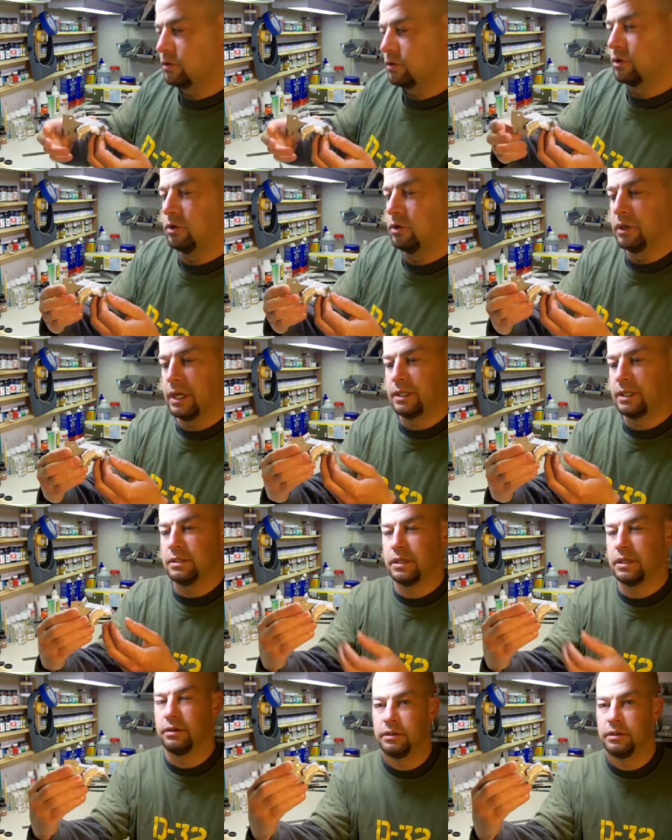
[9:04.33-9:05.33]
it's a good
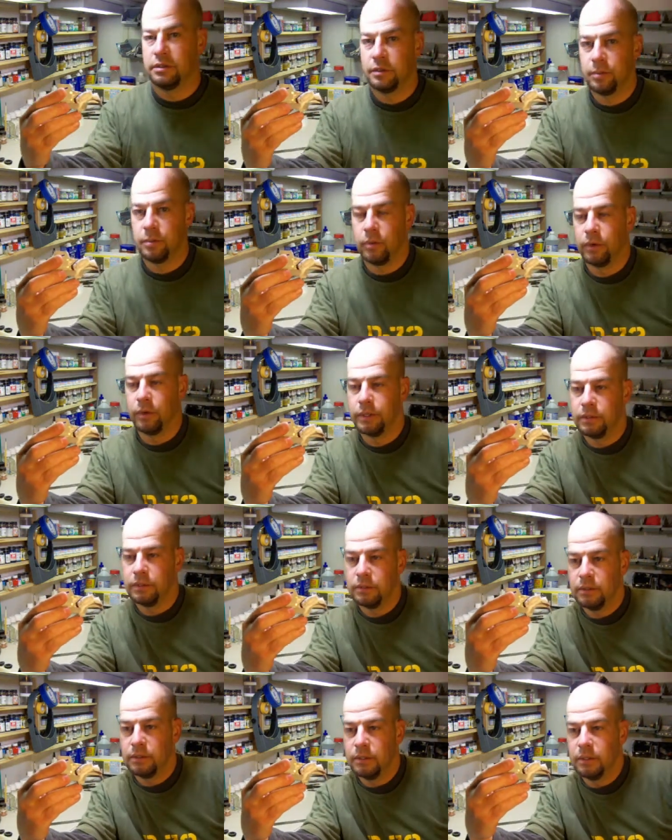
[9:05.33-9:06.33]
idea at this point
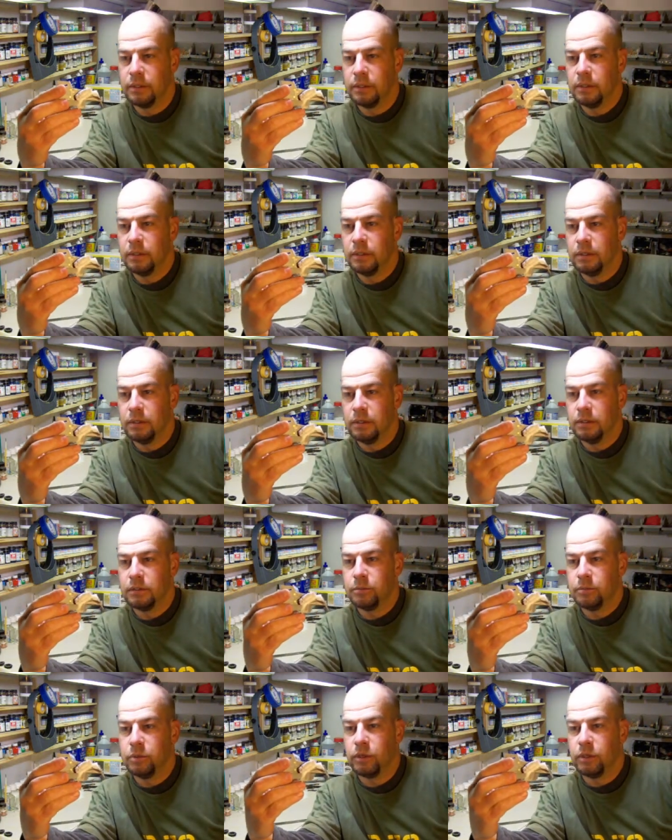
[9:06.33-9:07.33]

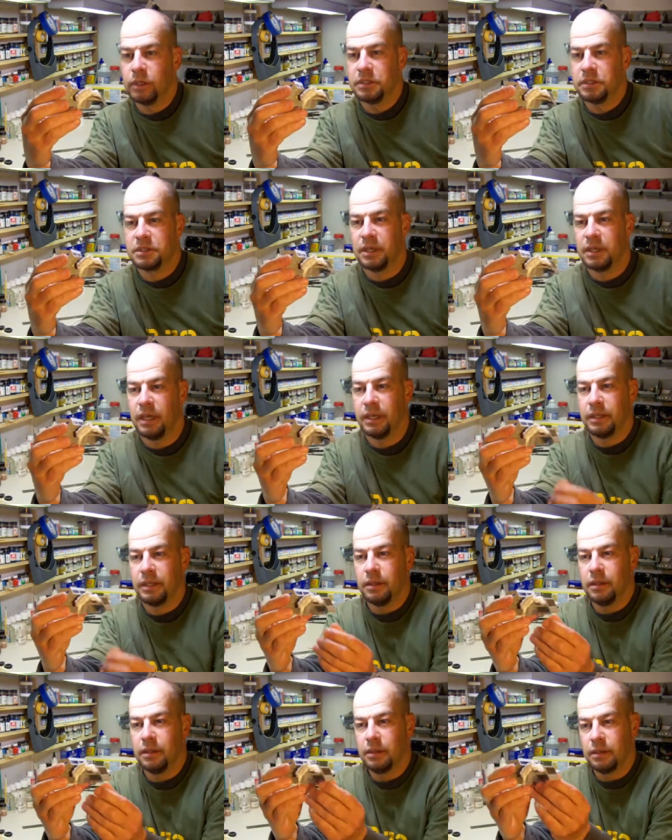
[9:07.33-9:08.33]
to put it
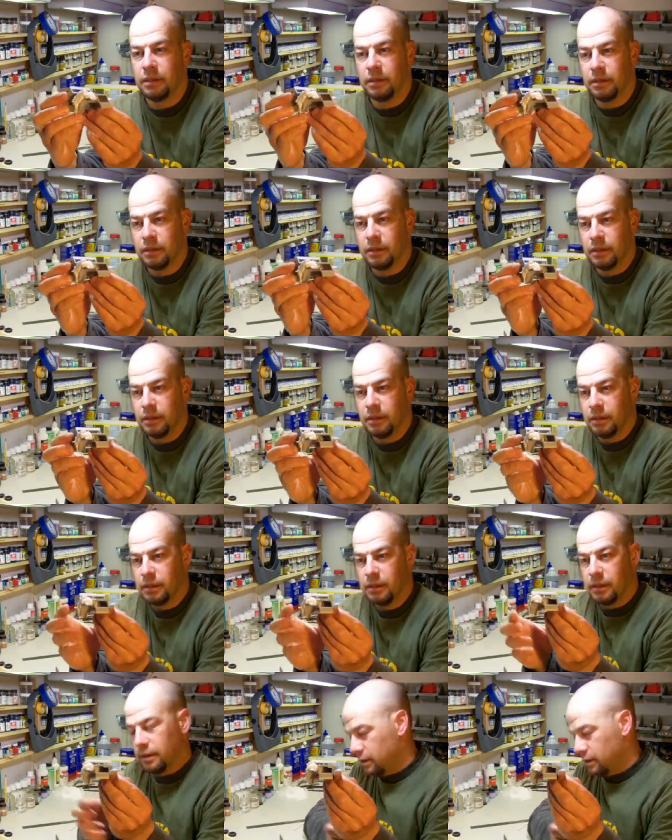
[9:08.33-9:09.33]
aside
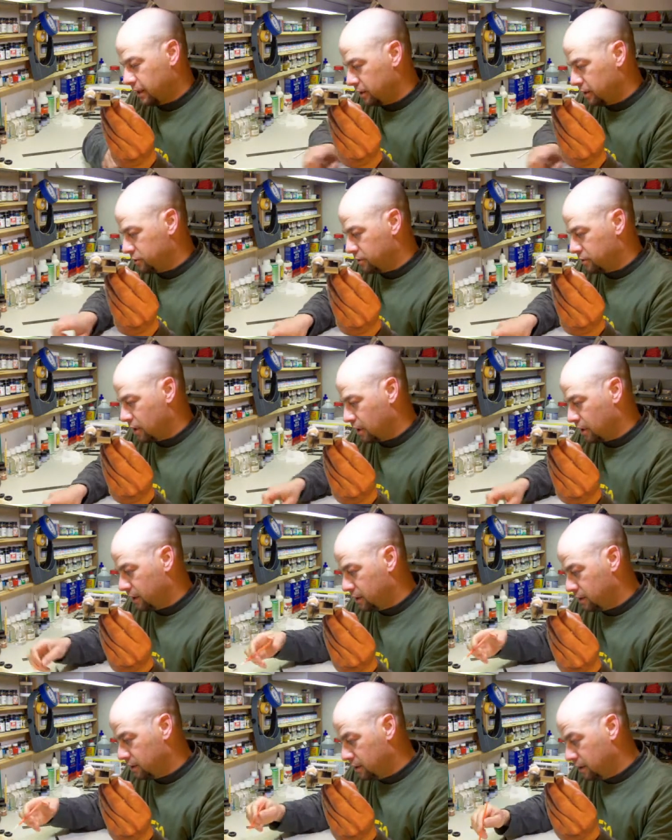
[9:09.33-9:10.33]
and let it dry.
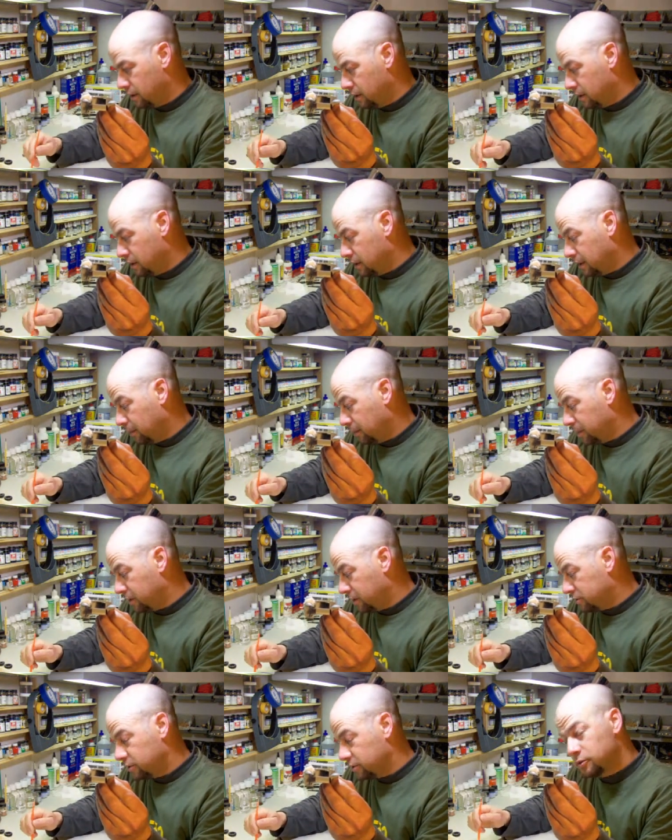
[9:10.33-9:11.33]
Now,
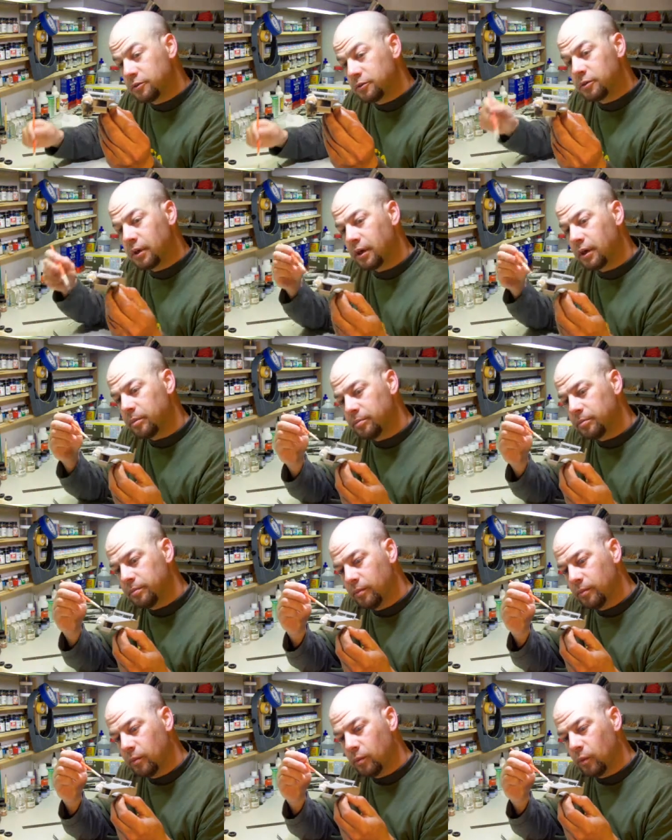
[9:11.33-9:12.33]
because it's
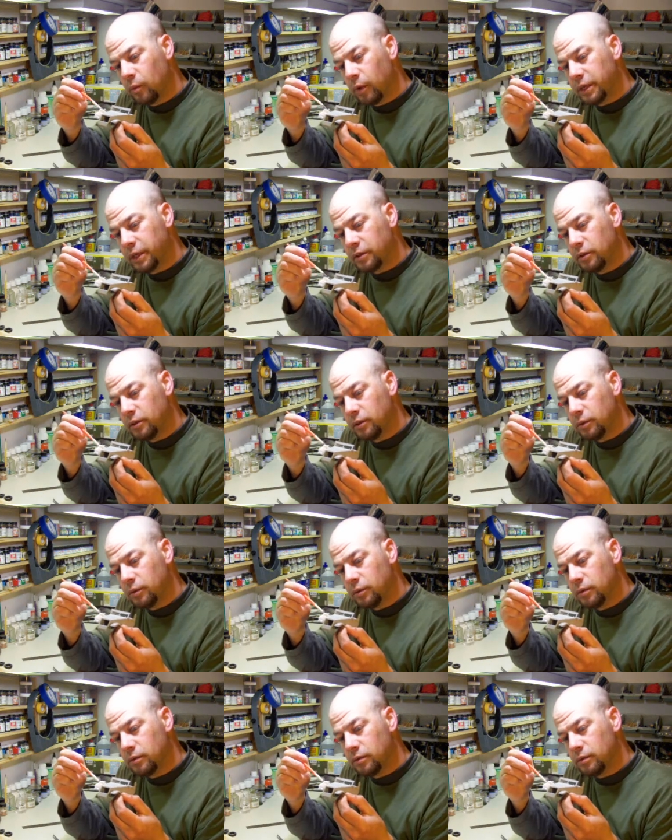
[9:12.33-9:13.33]
white
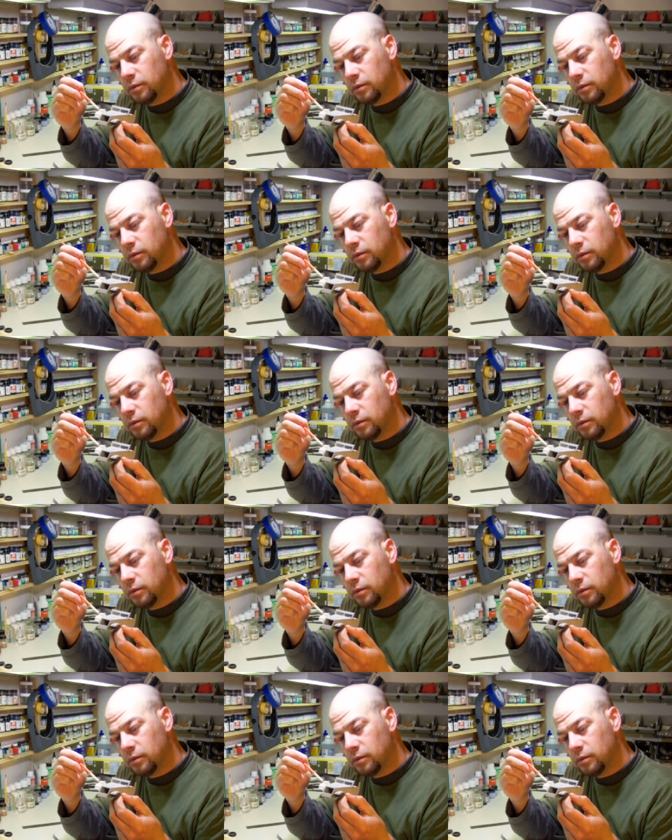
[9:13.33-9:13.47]
glue,